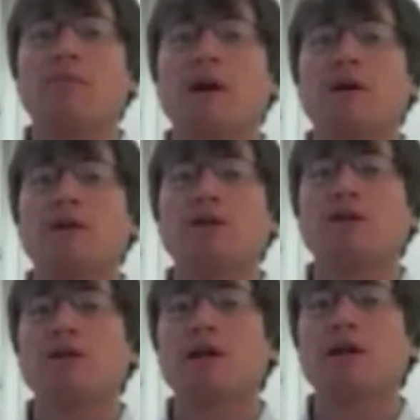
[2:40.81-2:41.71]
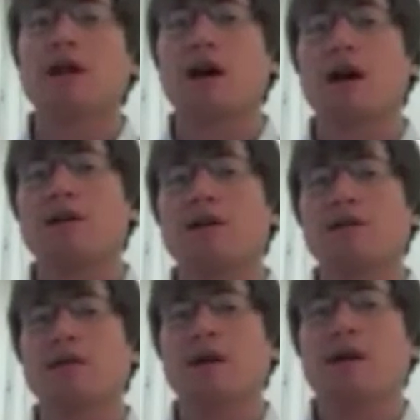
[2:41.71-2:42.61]
partly just looking at it
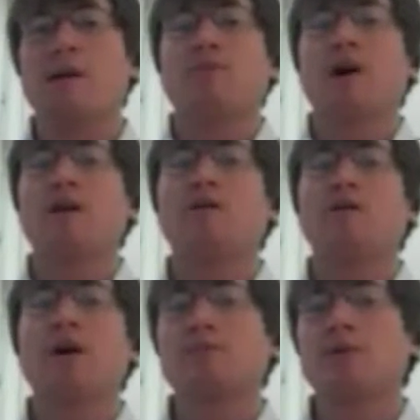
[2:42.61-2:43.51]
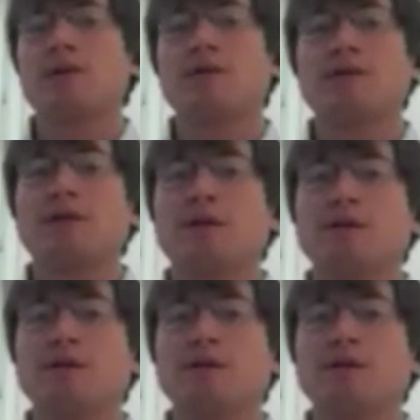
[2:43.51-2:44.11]
as an investment